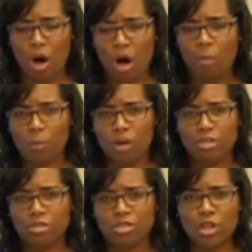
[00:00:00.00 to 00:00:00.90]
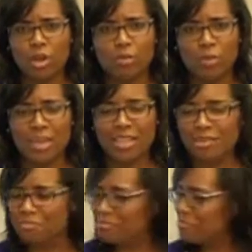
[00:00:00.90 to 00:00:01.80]
All we're concerned
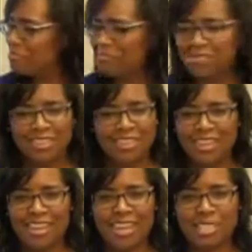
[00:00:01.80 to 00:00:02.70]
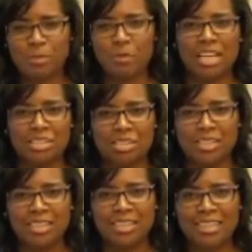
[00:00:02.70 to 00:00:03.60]
with is
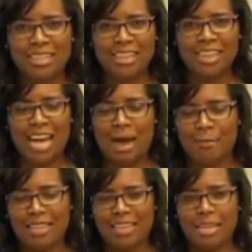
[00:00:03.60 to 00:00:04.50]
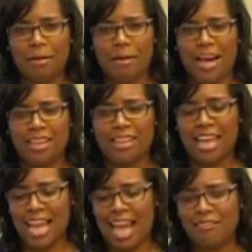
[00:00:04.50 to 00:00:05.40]
pleasure. I mean, think about it.
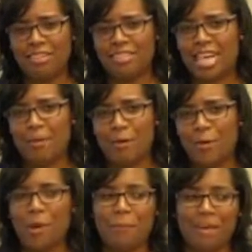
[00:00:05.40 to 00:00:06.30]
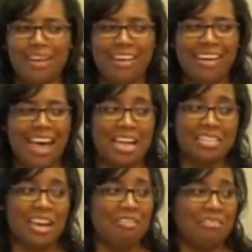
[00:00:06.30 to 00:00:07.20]
They have the same equipment
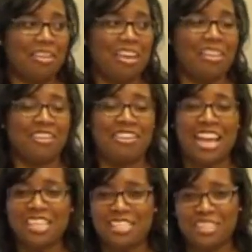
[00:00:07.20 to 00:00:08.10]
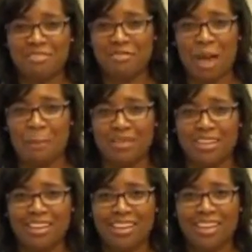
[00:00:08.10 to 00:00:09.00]
as every other nation and
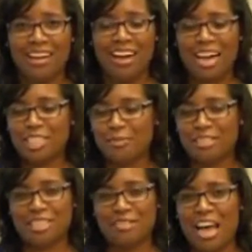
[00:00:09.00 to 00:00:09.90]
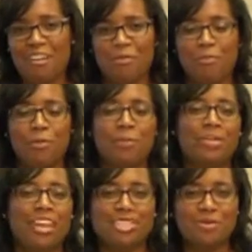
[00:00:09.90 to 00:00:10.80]
family. Husbands still have
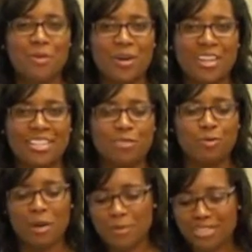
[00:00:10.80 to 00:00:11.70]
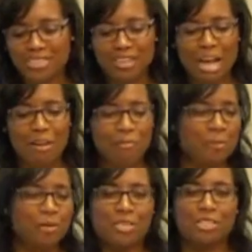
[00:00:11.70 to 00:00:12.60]
reproductive organs. Women still have
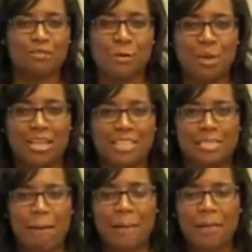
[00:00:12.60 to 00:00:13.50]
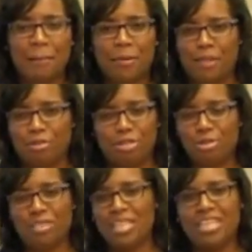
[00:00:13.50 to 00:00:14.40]
reproductive organs. But they're
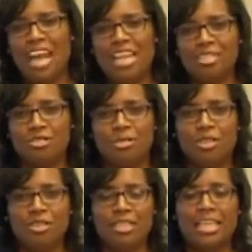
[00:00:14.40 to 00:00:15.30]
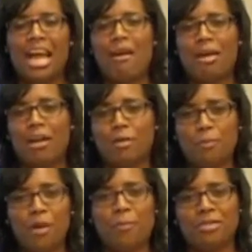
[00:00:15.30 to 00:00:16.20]
choosing not to carry out the
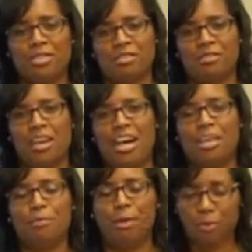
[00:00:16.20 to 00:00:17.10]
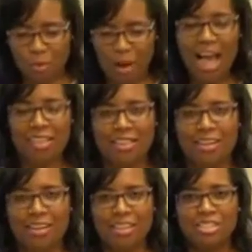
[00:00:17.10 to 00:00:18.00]
purposes of God, but
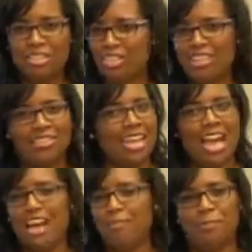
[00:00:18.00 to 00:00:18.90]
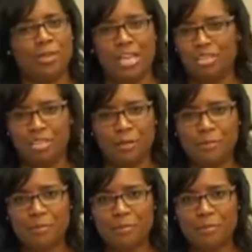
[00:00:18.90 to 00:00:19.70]
rather just have pleasure.